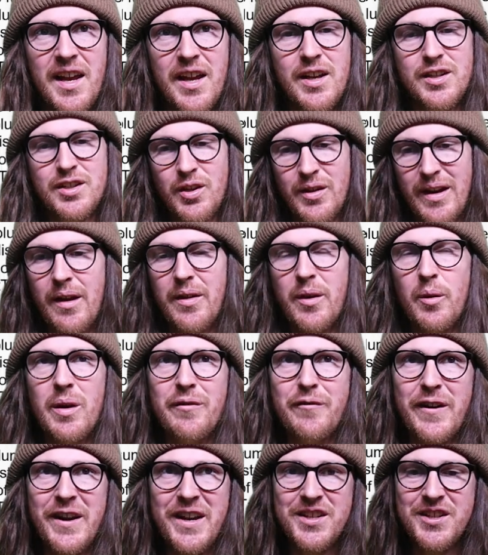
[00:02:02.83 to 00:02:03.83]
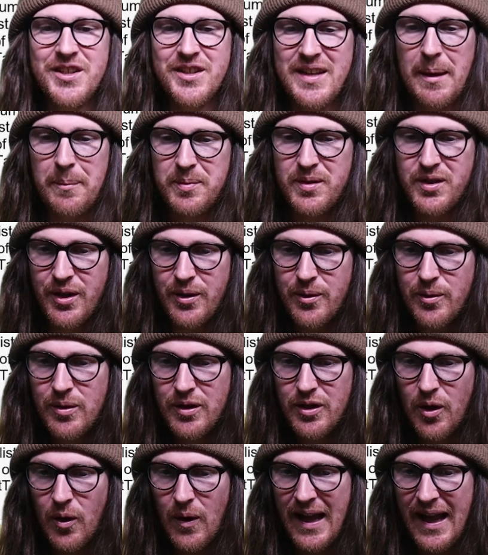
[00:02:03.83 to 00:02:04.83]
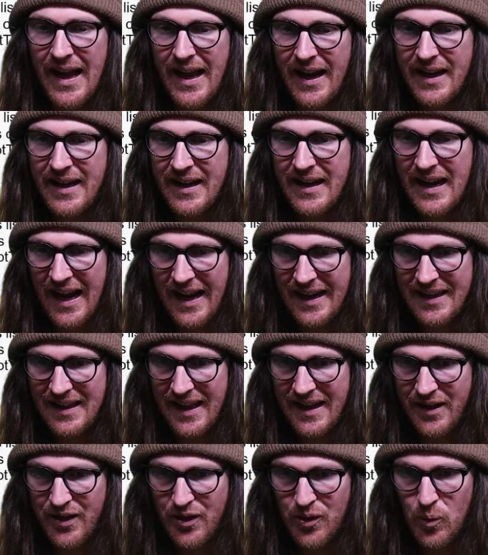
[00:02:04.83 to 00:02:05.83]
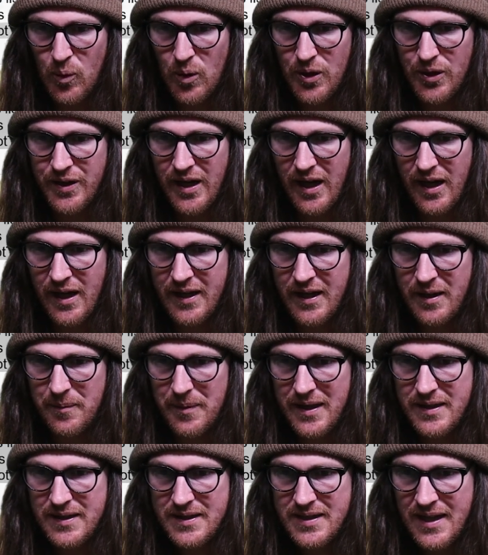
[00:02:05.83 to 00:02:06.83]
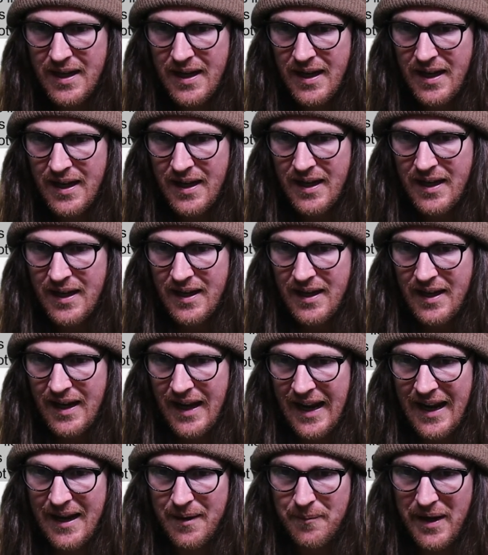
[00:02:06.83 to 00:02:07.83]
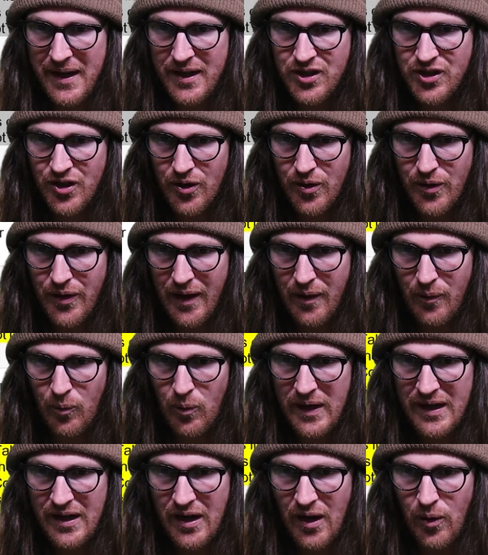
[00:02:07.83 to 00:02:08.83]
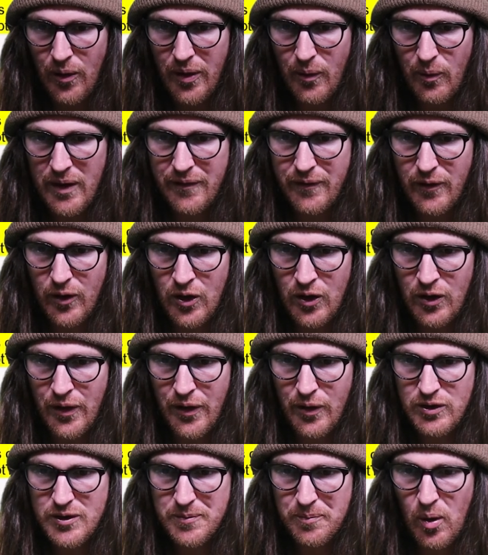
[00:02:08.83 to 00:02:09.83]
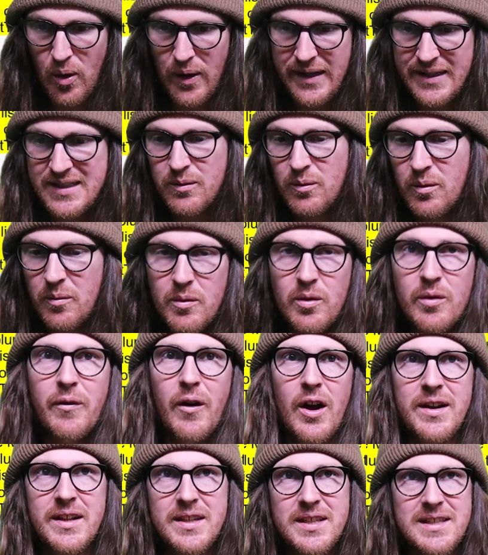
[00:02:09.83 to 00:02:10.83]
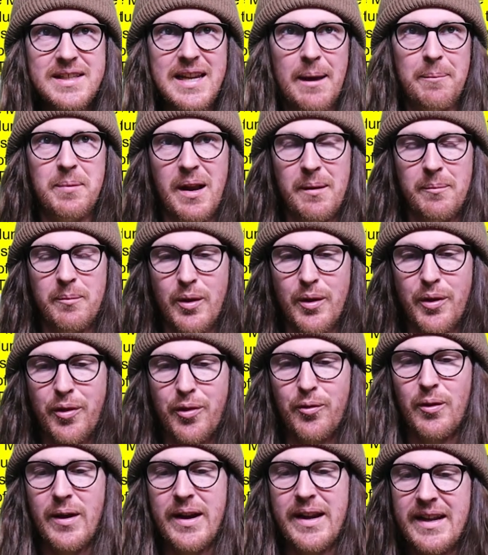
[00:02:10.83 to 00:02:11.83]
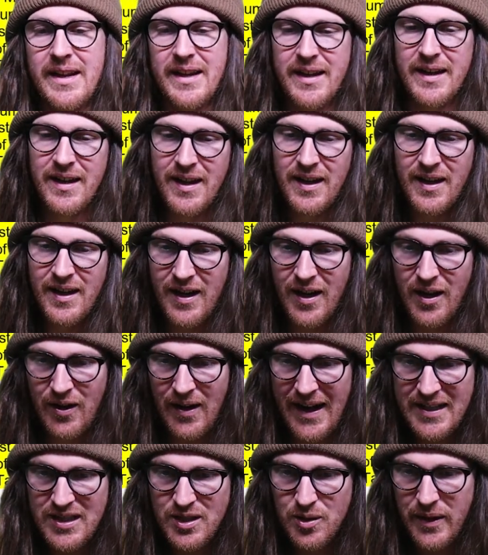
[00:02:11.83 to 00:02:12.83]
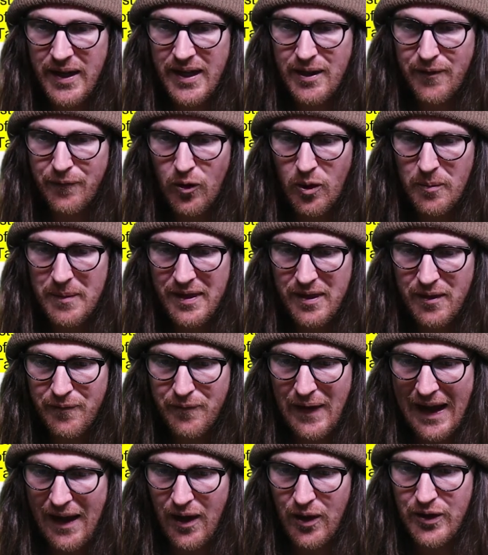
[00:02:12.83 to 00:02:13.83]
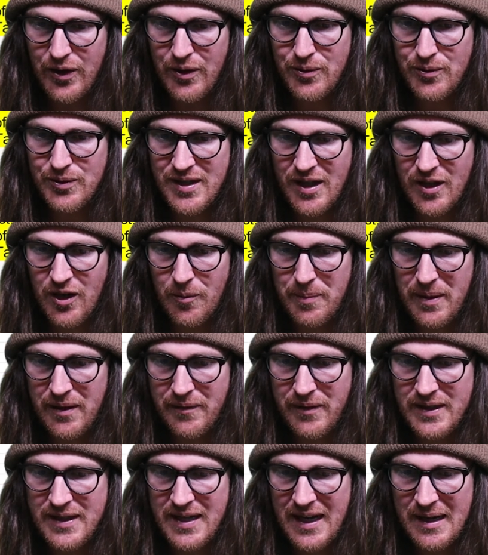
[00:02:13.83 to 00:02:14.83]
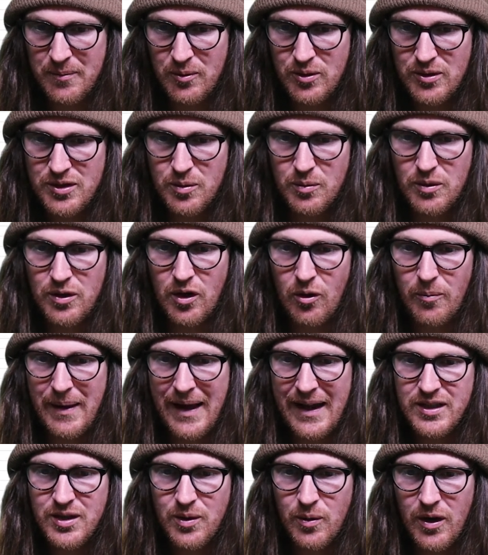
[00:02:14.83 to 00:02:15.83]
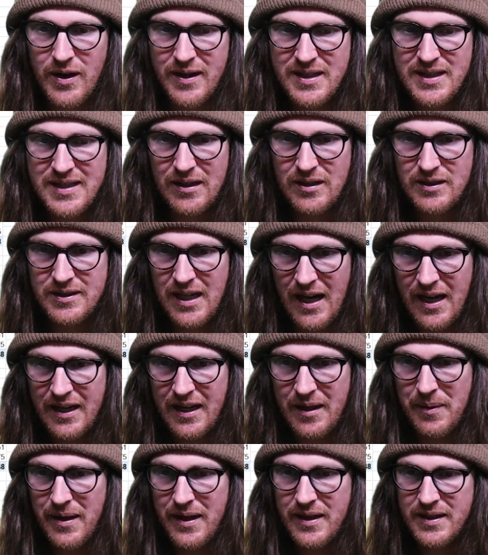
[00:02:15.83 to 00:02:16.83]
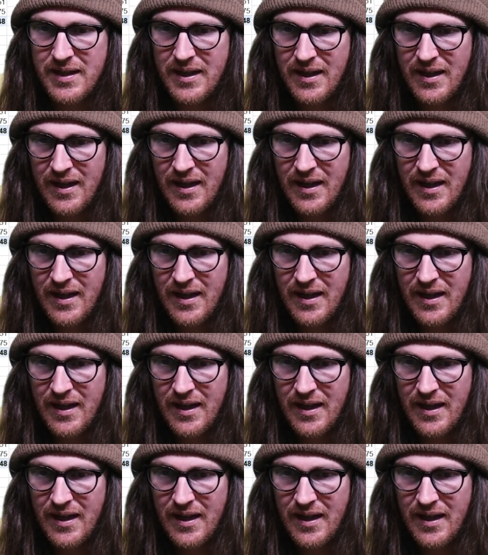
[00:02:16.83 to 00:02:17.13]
So now that we finished step 2, go ahead and highlight your Word document and make sure that we know that we've earned those points. And we'll move on to step number 3. All right, so we need to format the values in our pivot table. So we'll go back to our Excel document.